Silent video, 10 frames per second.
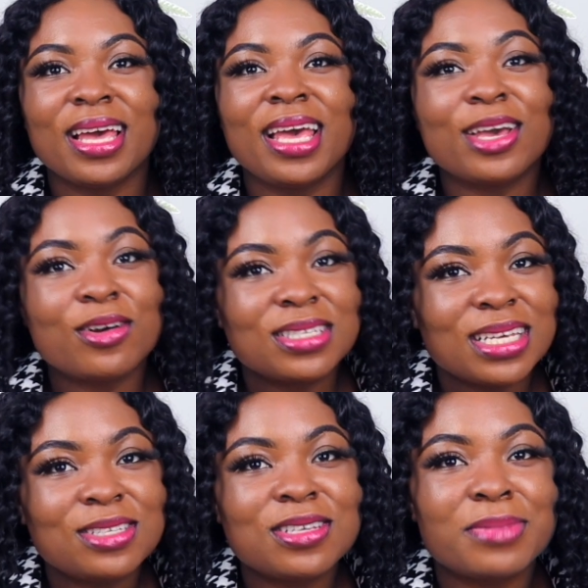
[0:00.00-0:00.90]
A
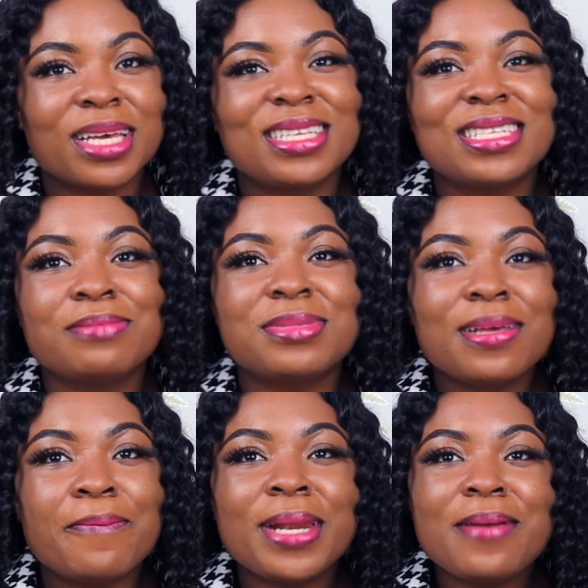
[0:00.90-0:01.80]
consensus mechanism
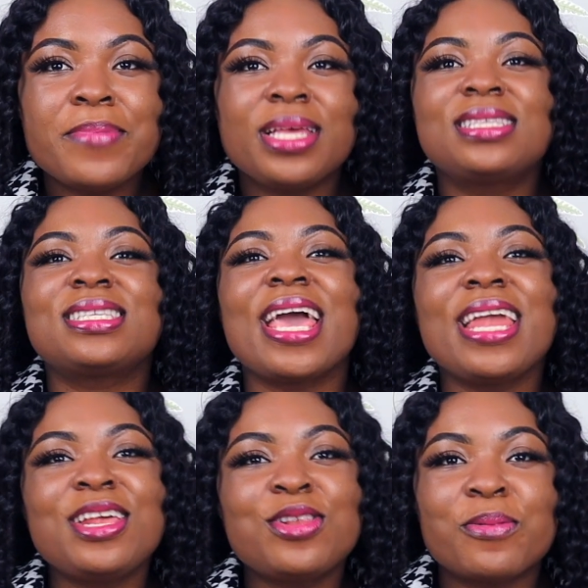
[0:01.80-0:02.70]
simply means
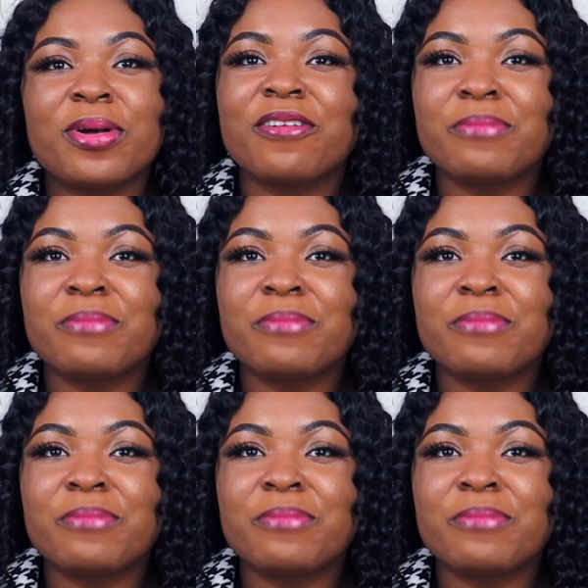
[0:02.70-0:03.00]
any number of